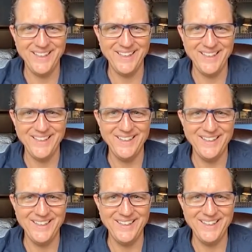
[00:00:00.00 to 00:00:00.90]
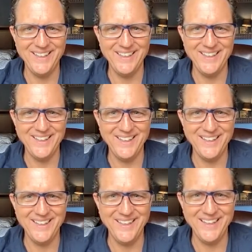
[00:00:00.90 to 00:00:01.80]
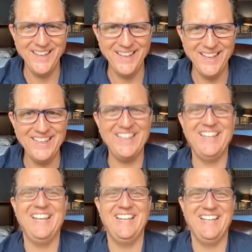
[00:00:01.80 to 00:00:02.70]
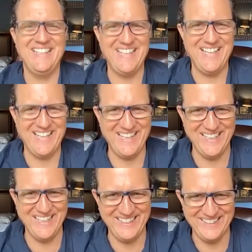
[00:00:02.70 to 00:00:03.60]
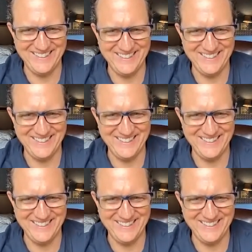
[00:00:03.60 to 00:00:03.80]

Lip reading: [no speech]